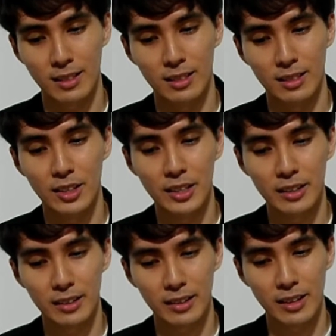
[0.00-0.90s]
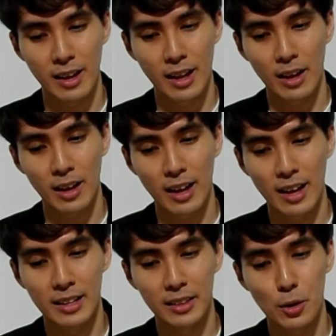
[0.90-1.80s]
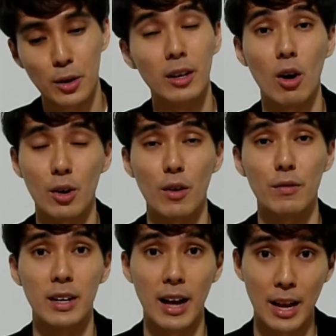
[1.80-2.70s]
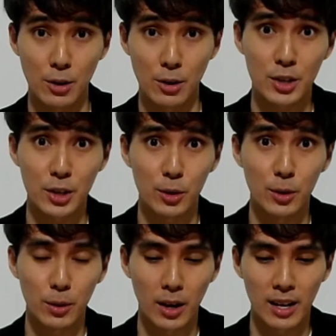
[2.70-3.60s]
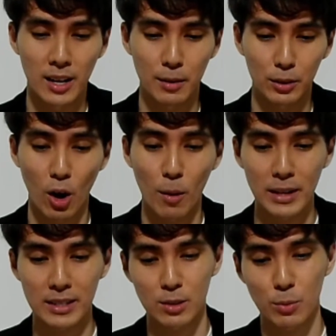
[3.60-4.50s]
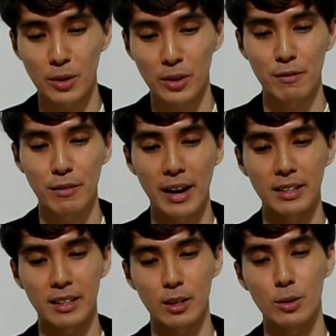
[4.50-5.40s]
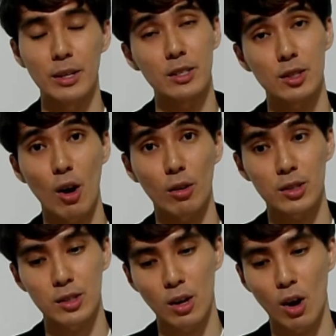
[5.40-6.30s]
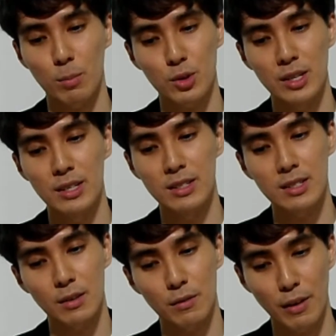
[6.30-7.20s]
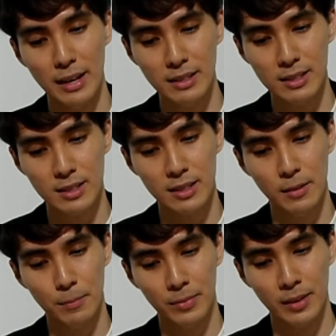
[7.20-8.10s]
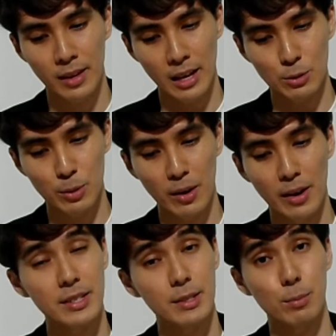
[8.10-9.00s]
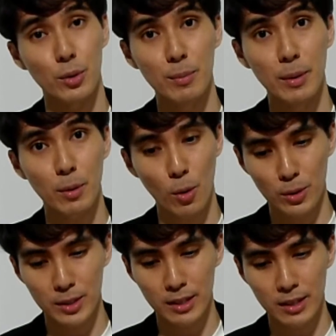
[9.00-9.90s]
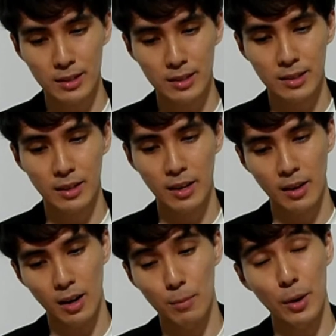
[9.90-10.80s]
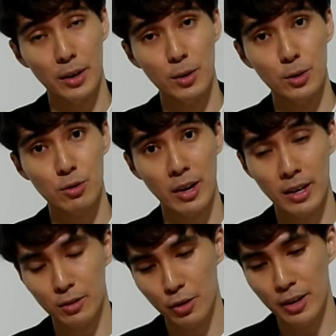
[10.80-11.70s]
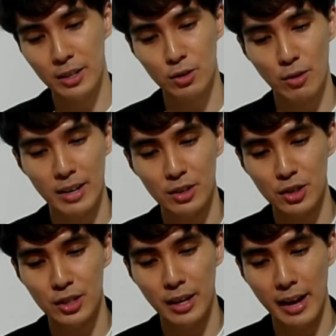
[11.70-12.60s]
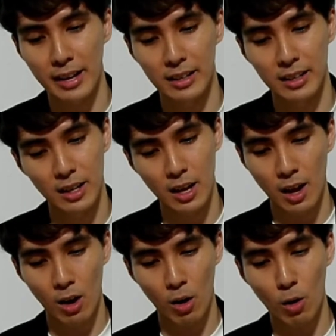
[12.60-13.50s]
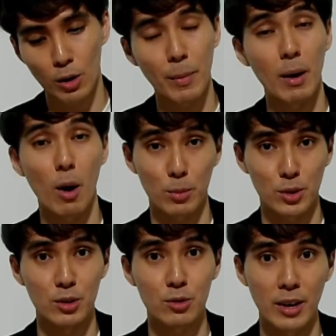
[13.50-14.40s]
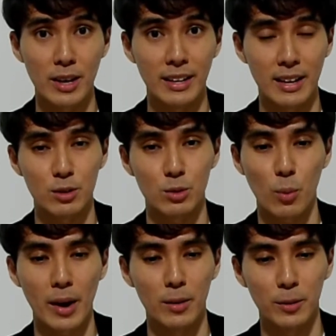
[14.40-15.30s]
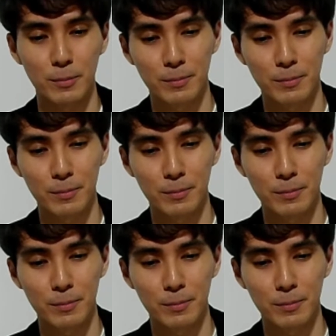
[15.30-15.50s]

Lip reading: Learn, and there are a lot of educational topics where you can find, including stocks, options, funds, as well as premium courses, practical trading strategy, and all about options trading as well.